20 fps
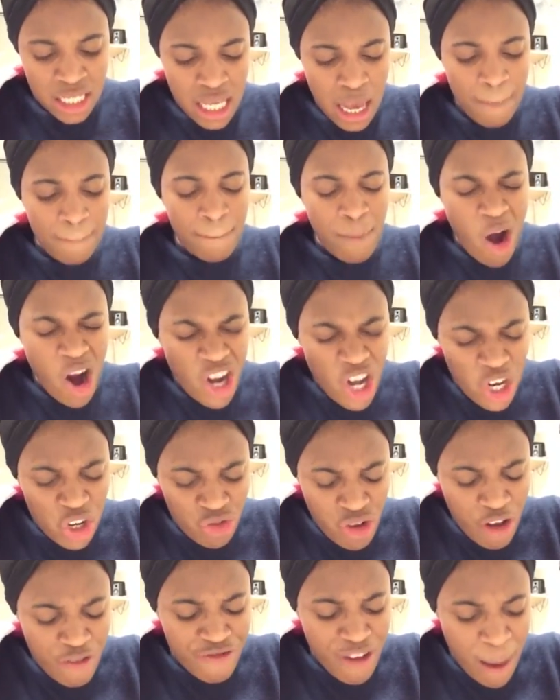Say,
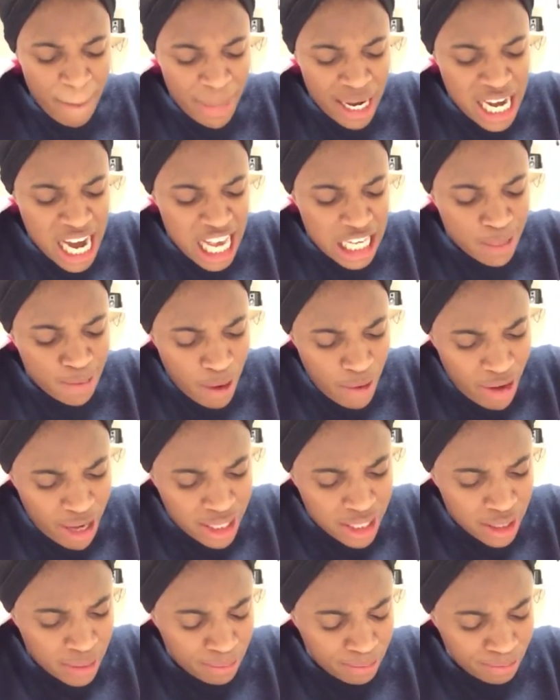monitoring familiar
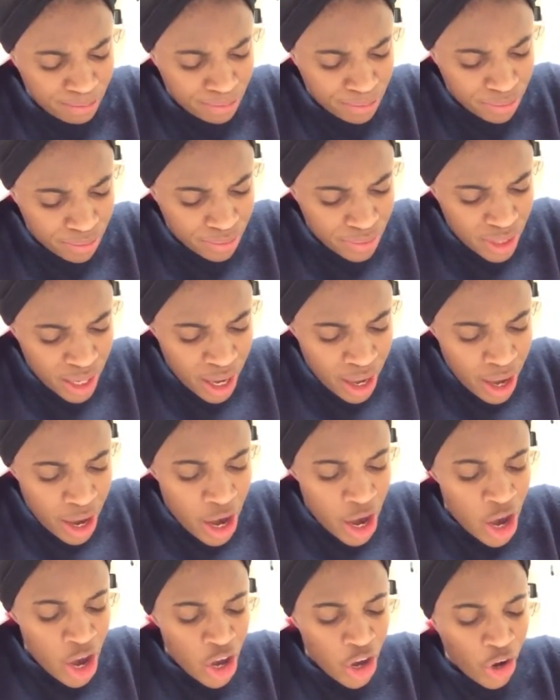spirits,
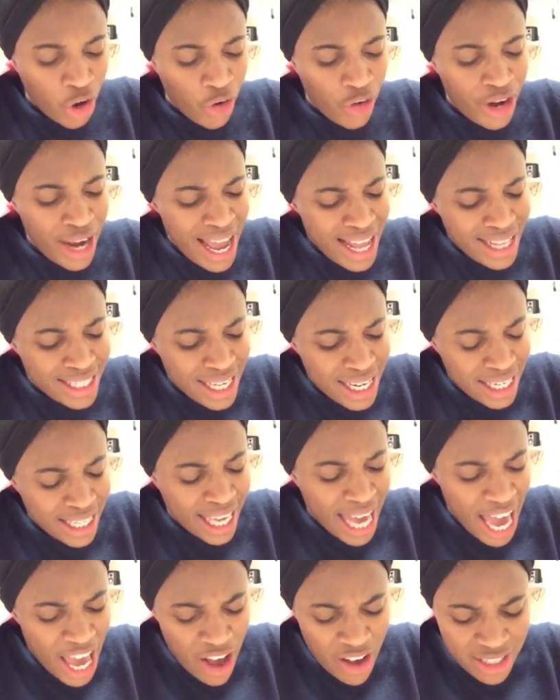
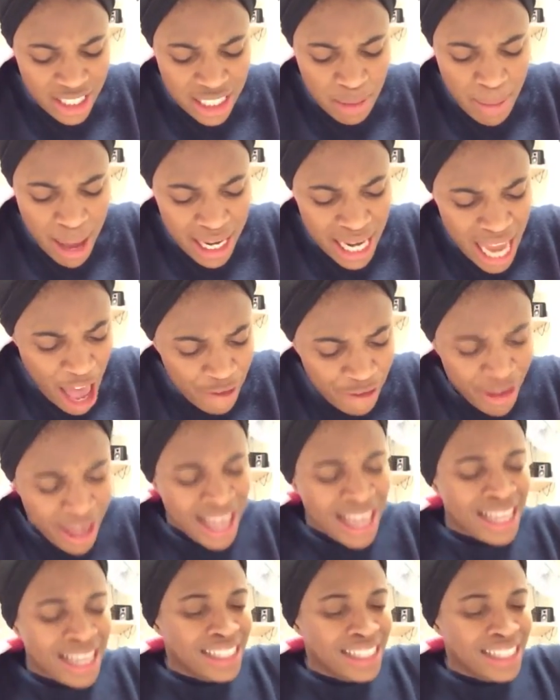creating chaos in my life,